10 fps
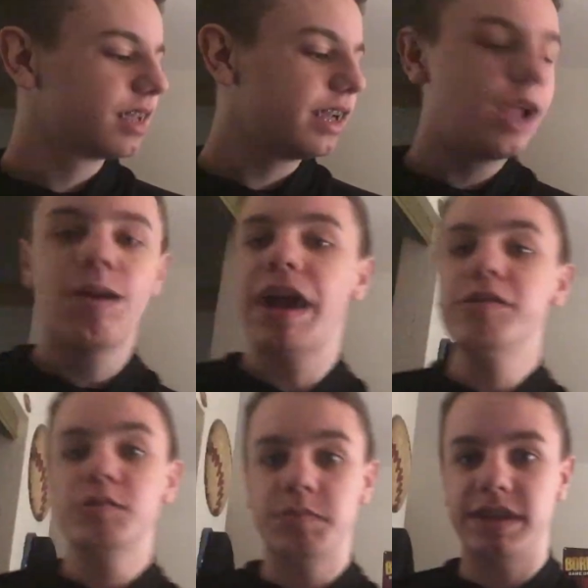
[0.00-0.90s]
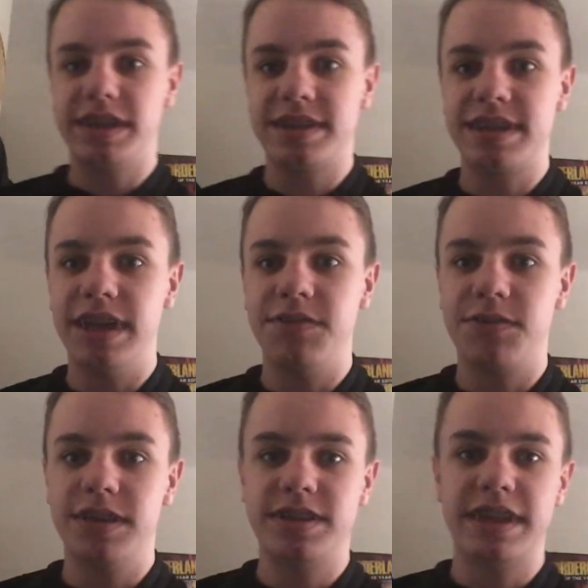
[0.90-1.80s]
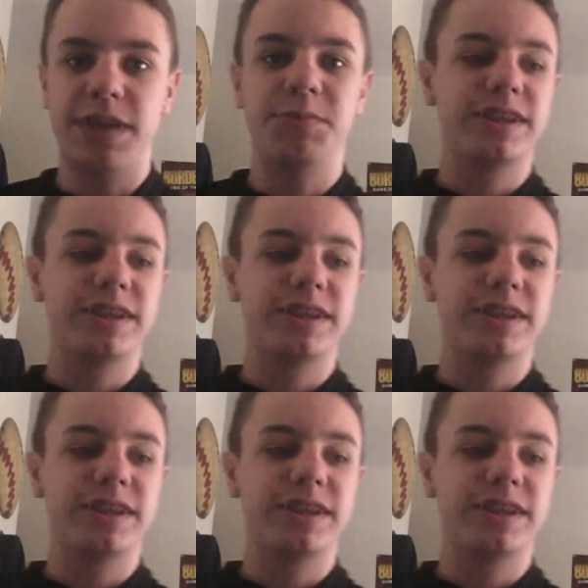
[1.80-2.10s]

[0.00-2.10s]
Now, I was really excited for this game.